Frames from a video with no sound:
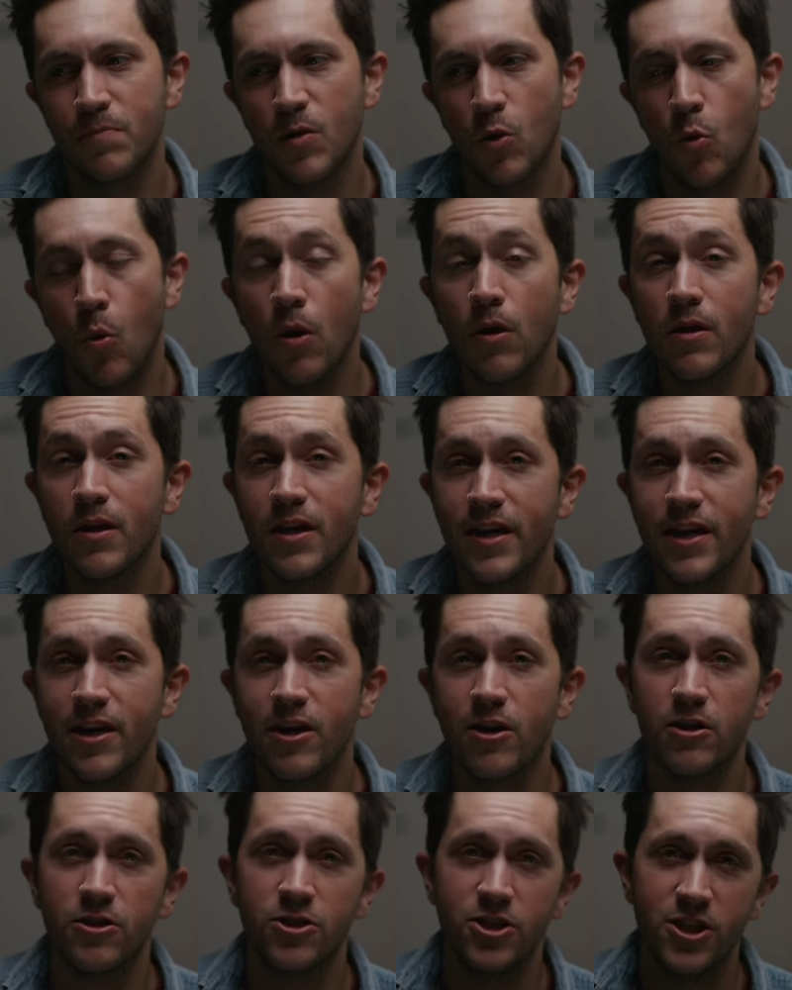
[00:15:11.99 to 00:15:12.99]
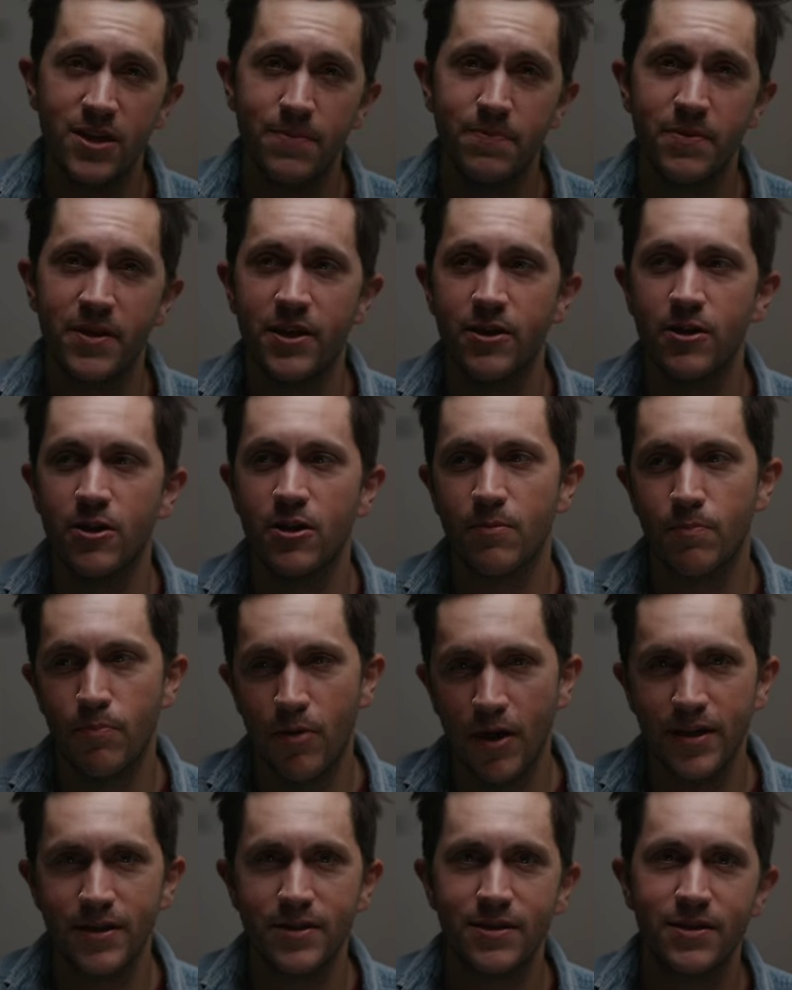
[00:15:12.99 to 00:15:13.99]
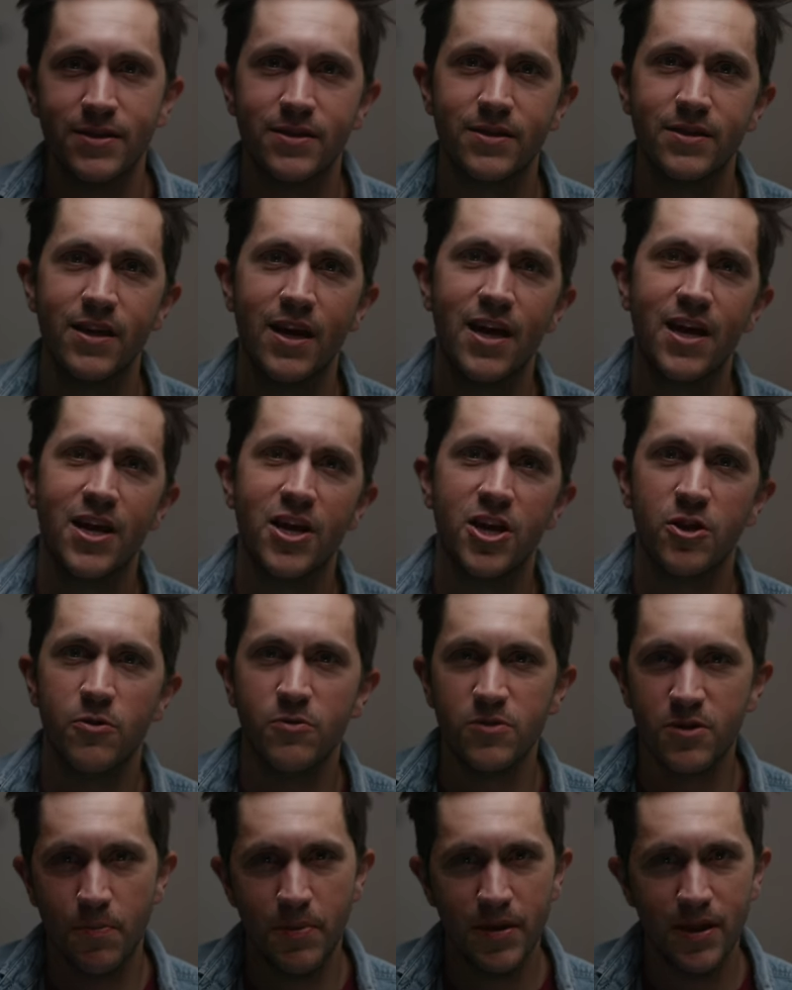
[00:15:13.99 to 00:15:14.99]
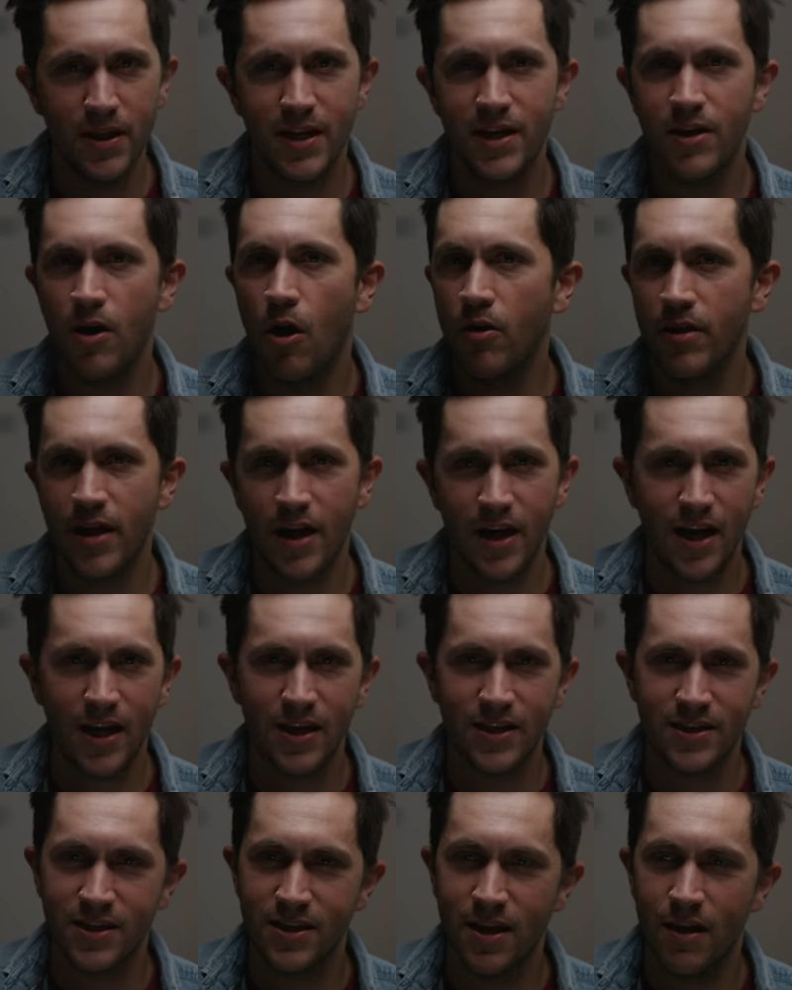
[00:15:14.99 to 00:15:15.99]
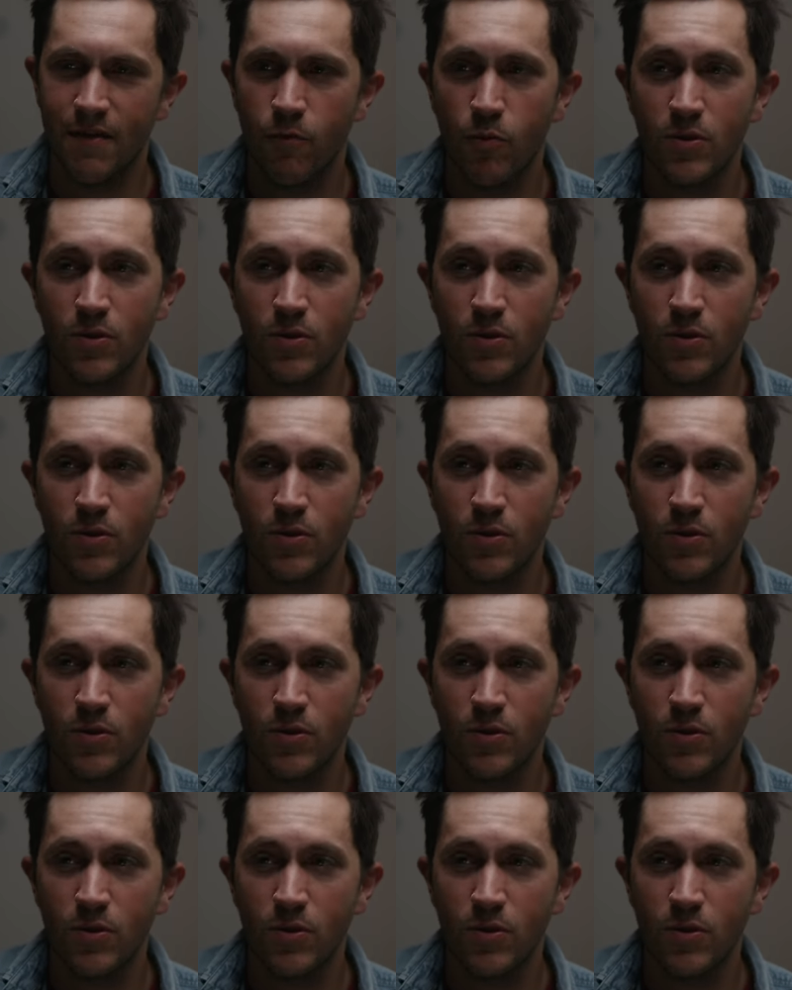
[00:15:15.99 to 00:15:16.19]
quality gear, cheap gear, price, usability, all that kind of stuff.